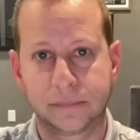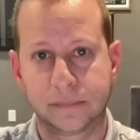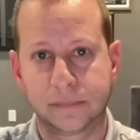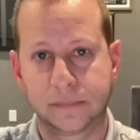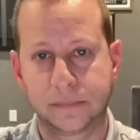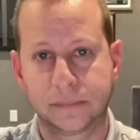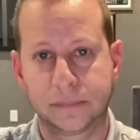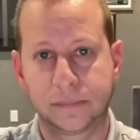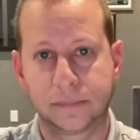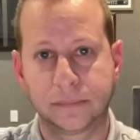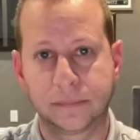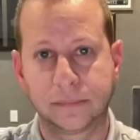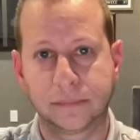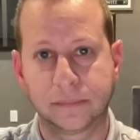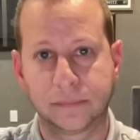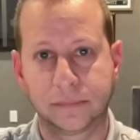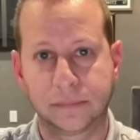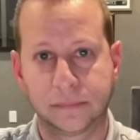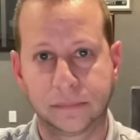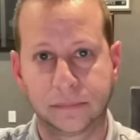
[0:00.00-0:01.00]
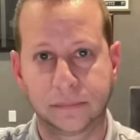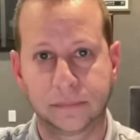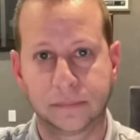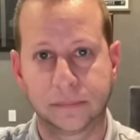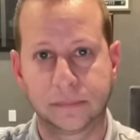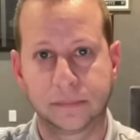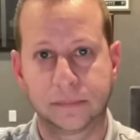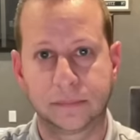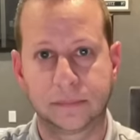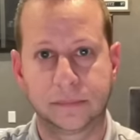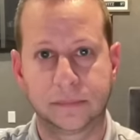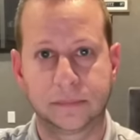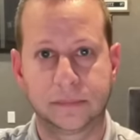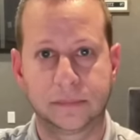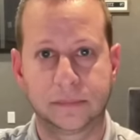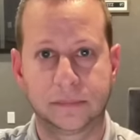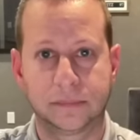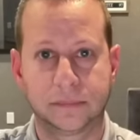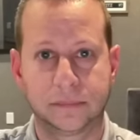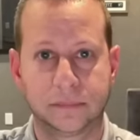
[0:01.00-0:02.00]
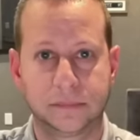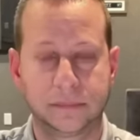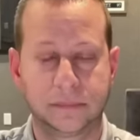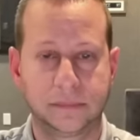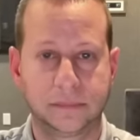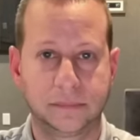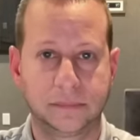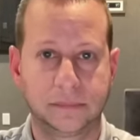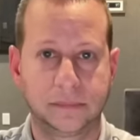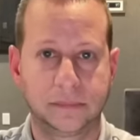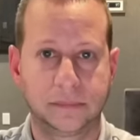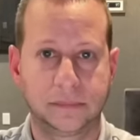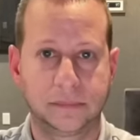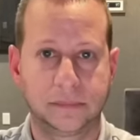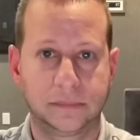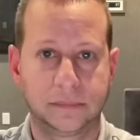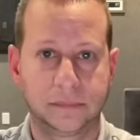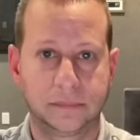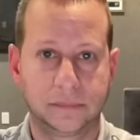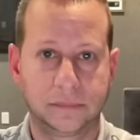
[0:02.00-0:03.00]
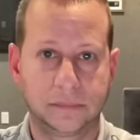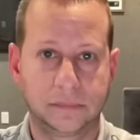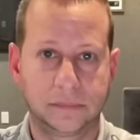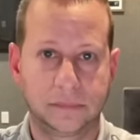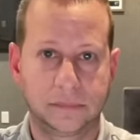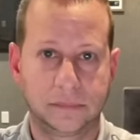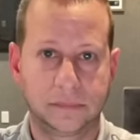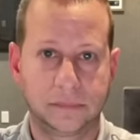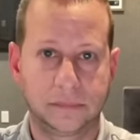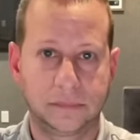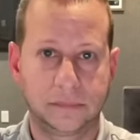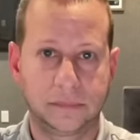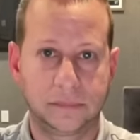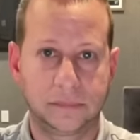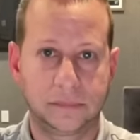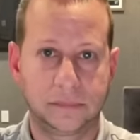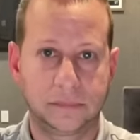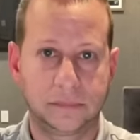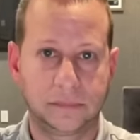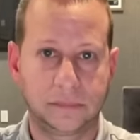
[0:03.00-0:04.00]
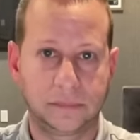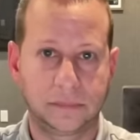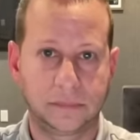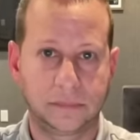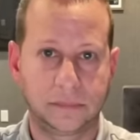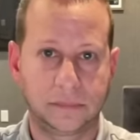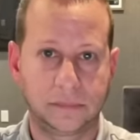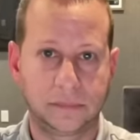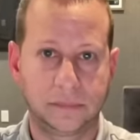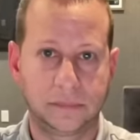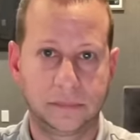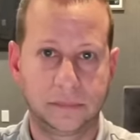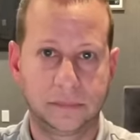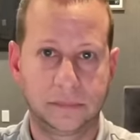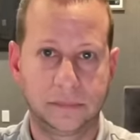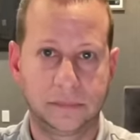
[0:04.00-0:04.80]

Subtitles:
The person shown says nothing.